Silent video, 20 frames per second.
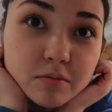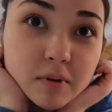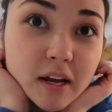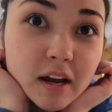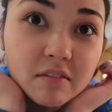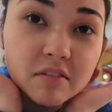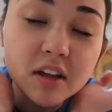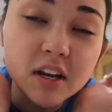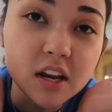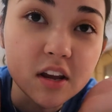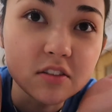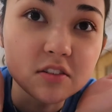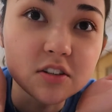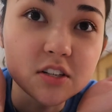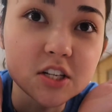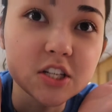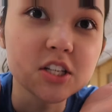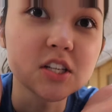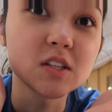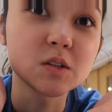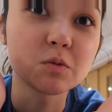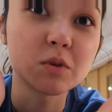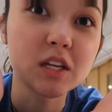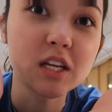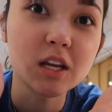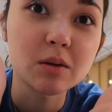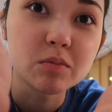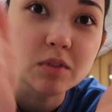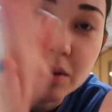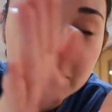we have any other dishes, we
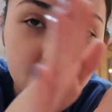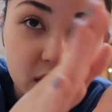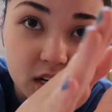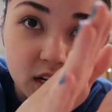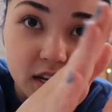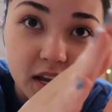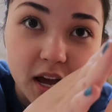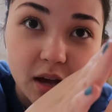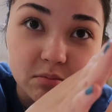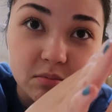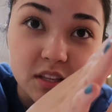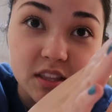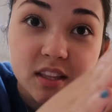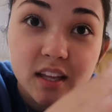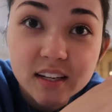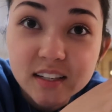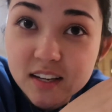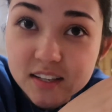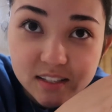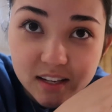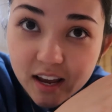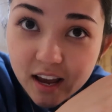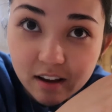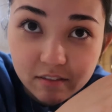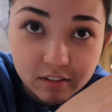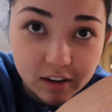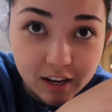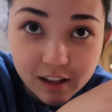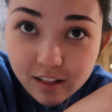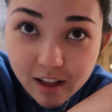keep them in a cabinet that doesn't
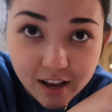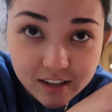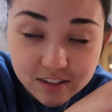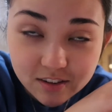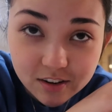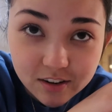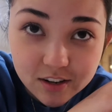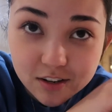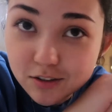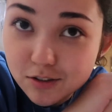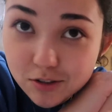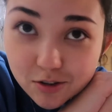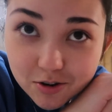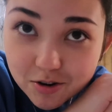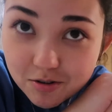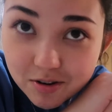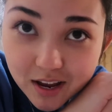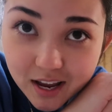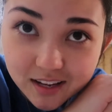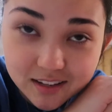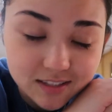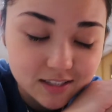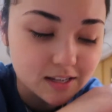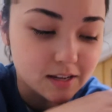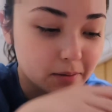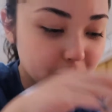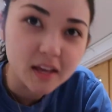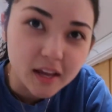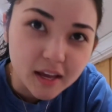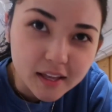have any glass on it, so you can't see
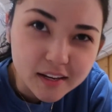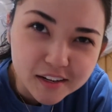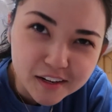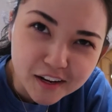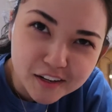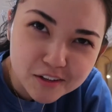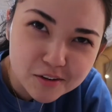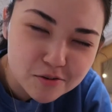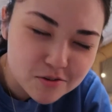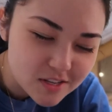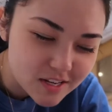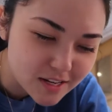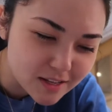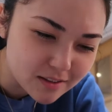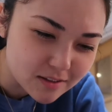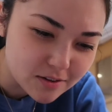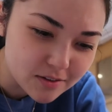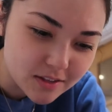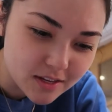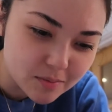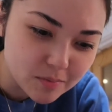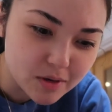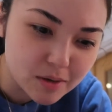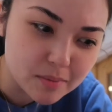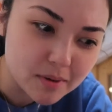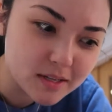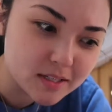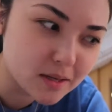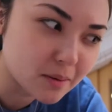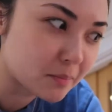it. And I know it's like a little thing, but it
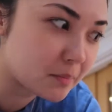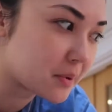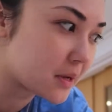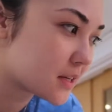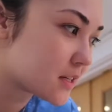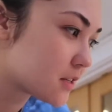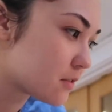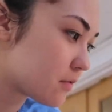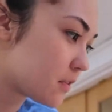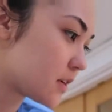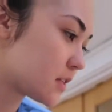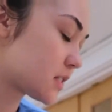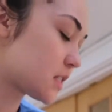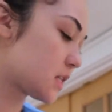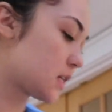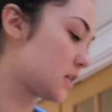makes a big difference.